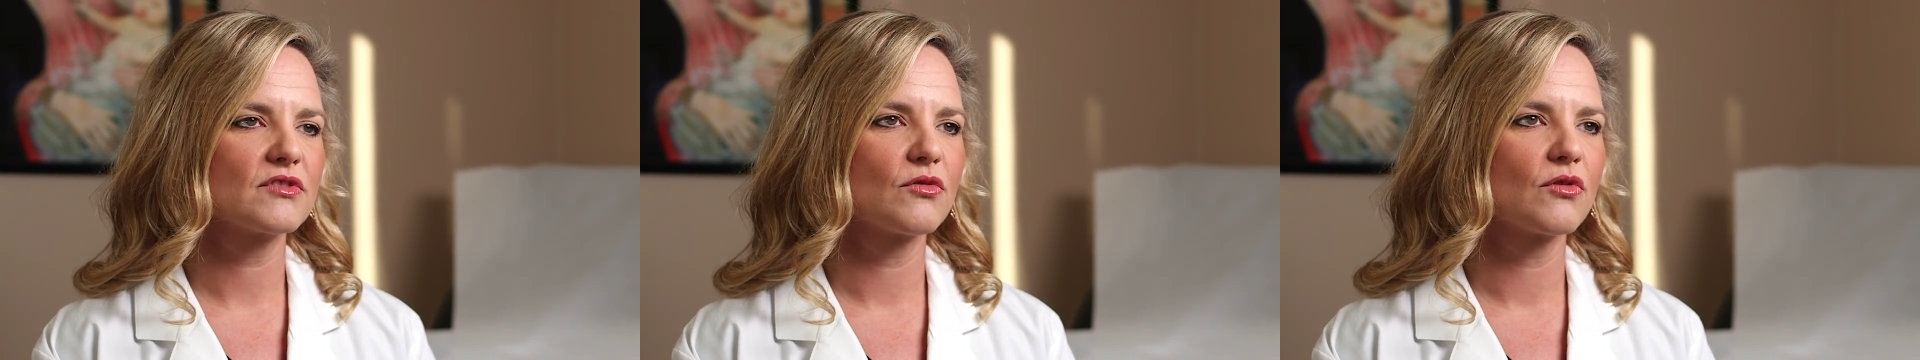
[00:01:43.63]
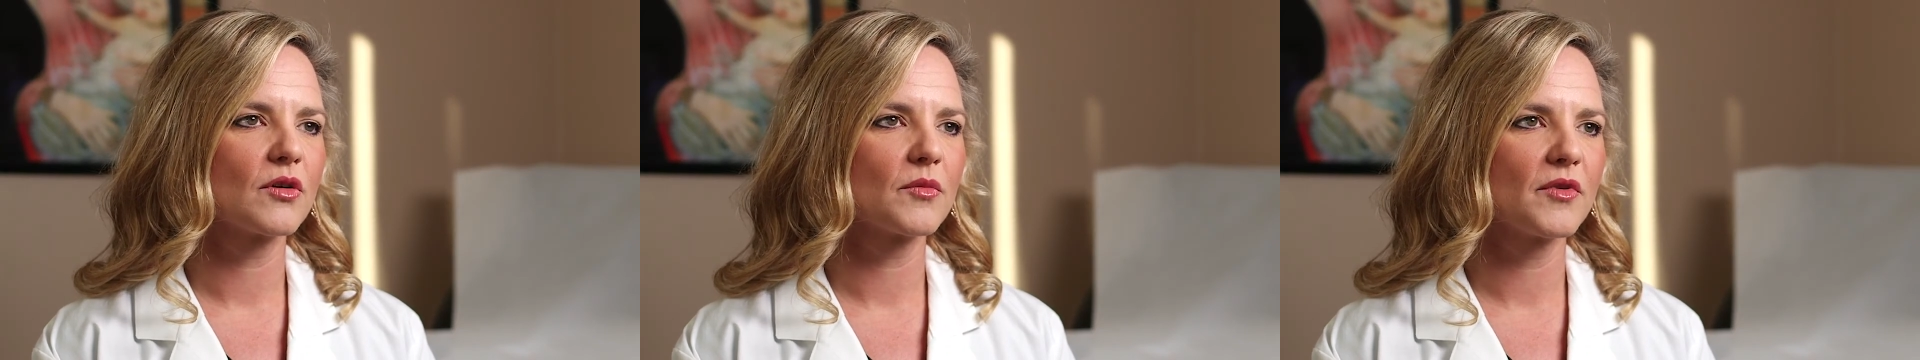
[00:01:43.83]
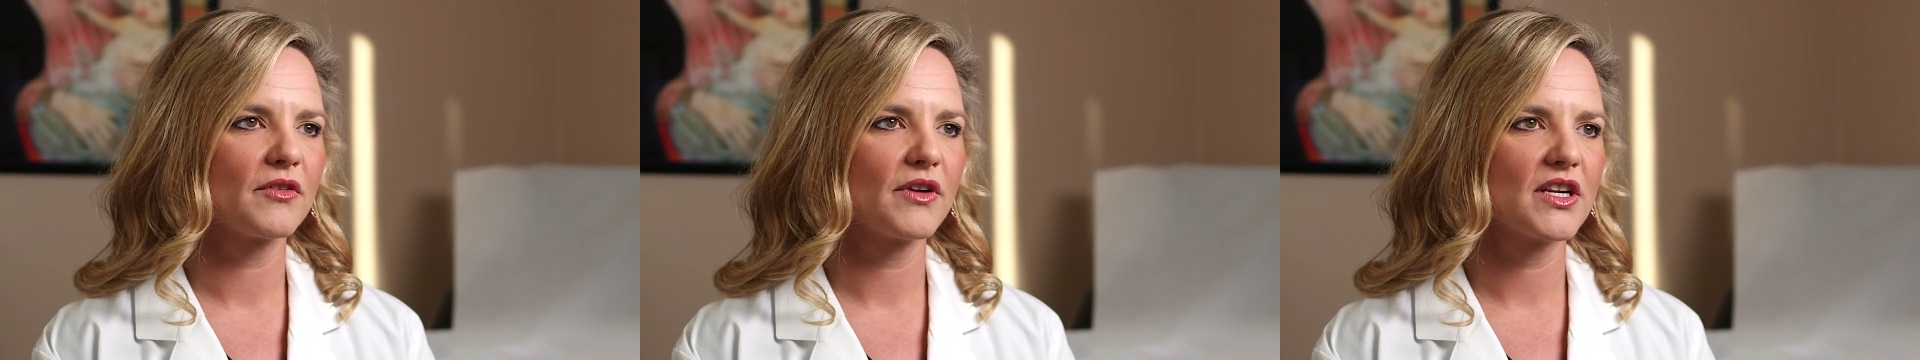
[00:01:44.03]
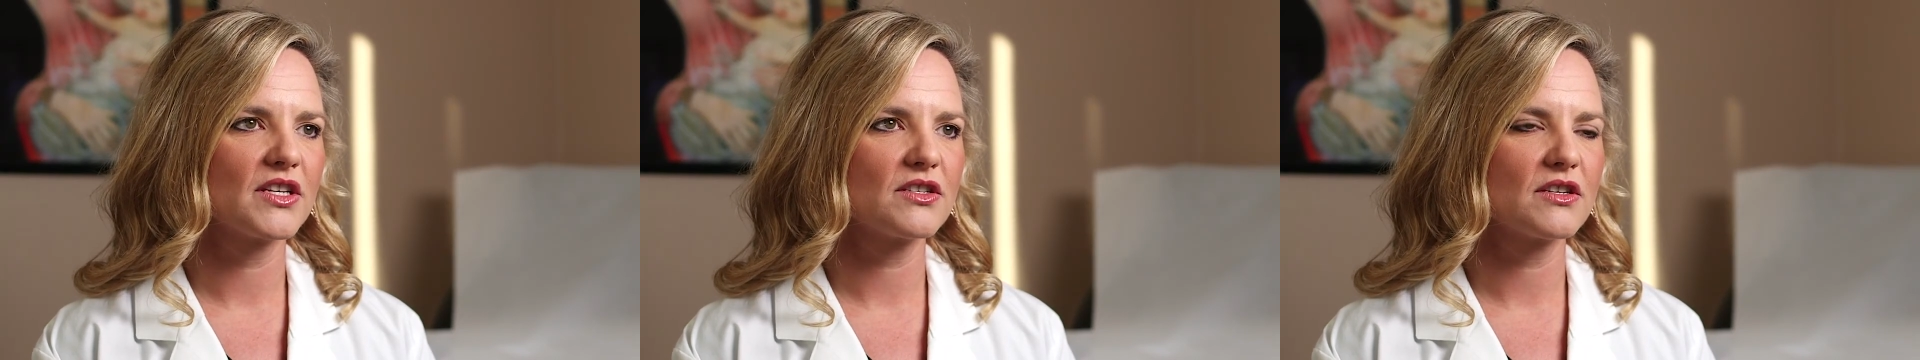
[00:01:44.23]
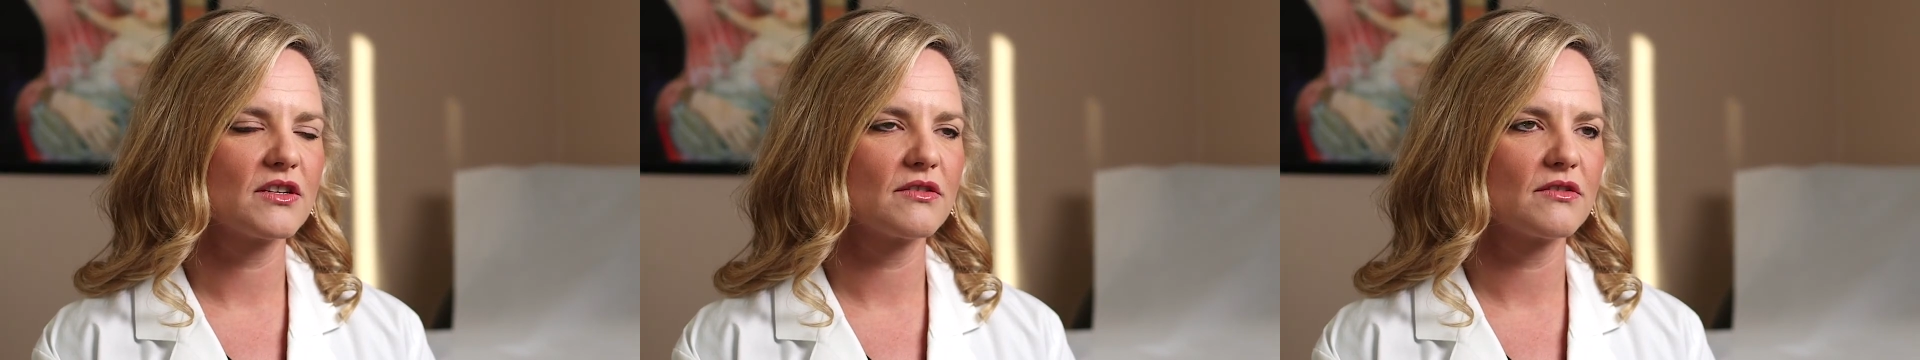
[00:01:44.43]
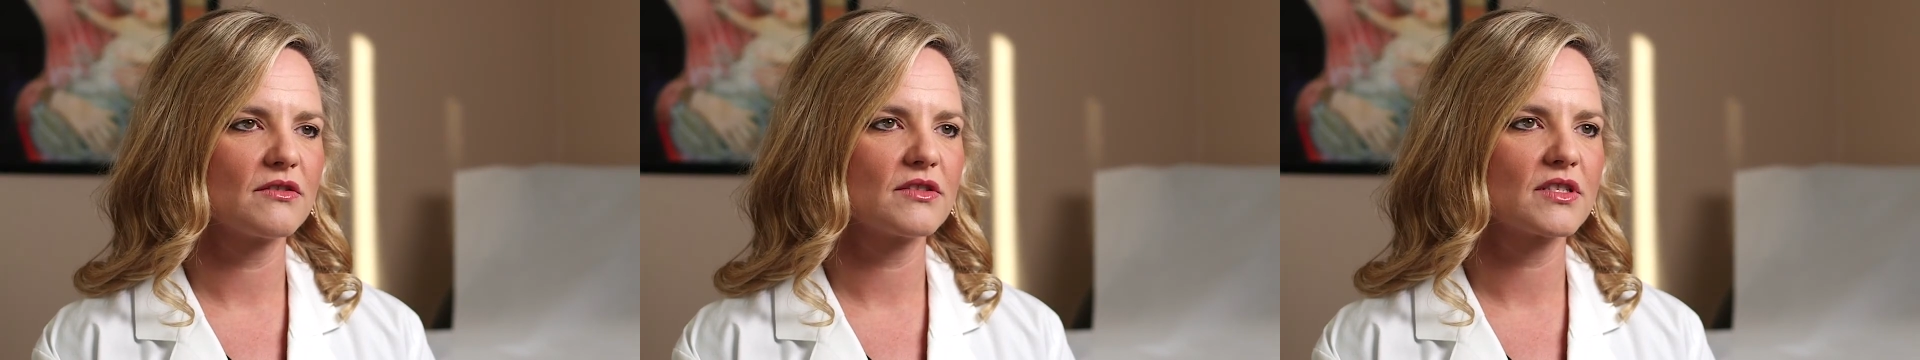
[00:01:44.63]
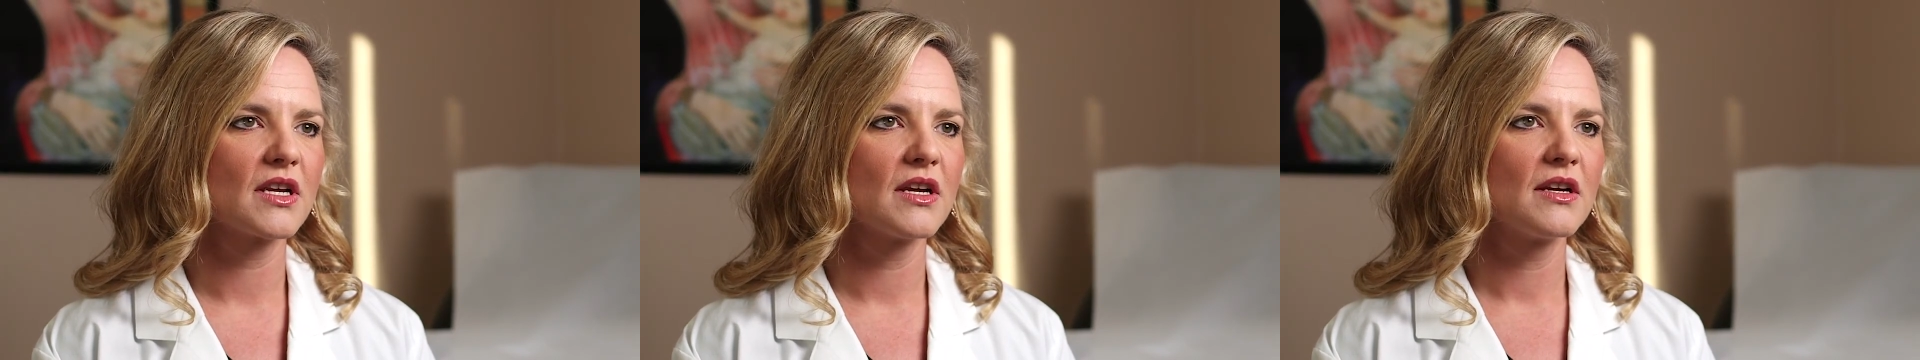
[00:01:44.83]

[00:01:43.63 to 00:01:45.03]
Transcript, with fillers: hormone issues,